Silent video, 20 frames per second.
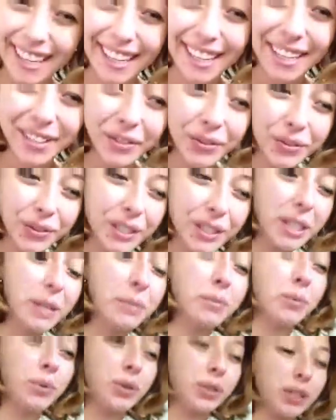it's
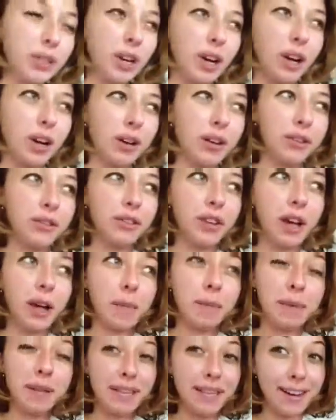really more of
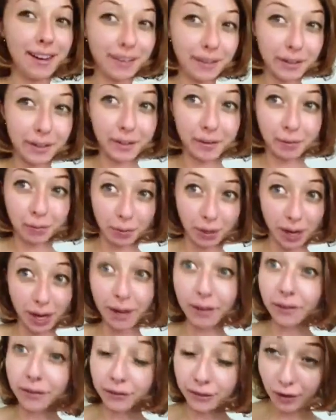a banana
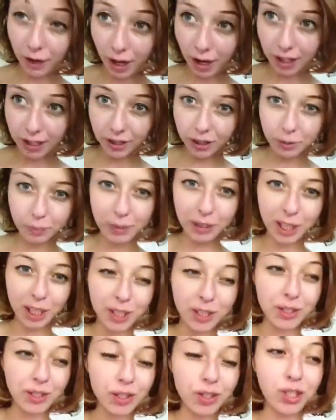bread fudge
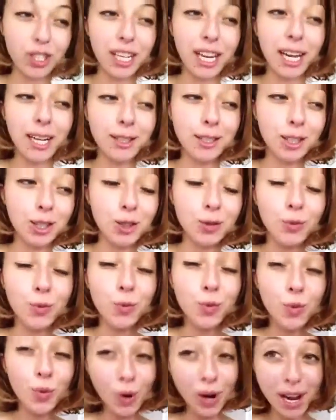because she adds
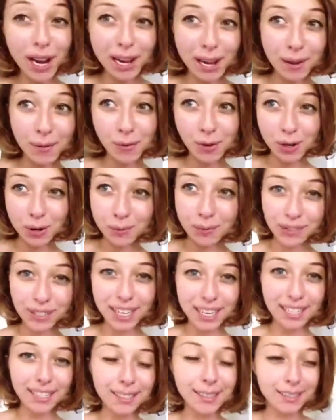in way more
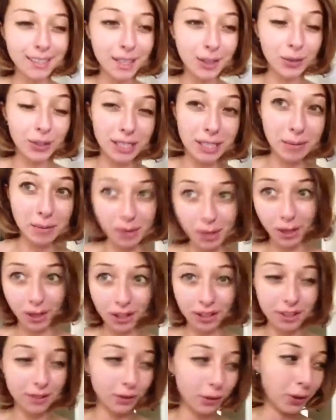bananas than the recipe
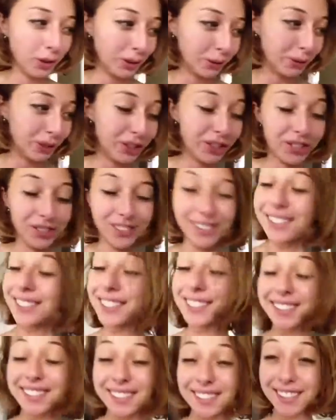calls for, which
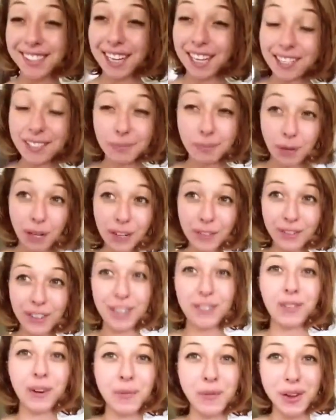sounds
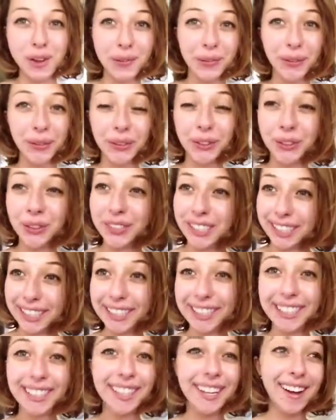perfect for people who
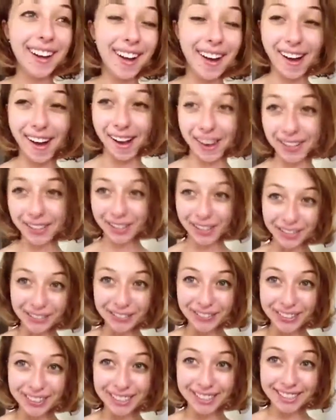eat a
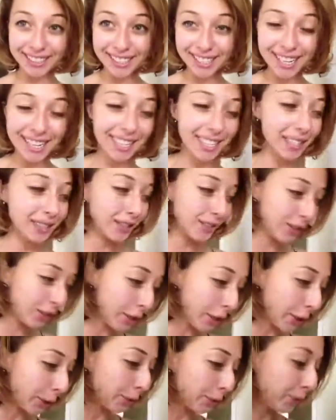high-carb vegan diet.
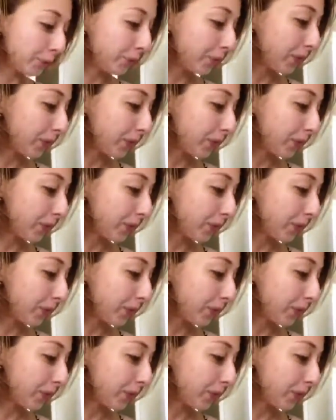So,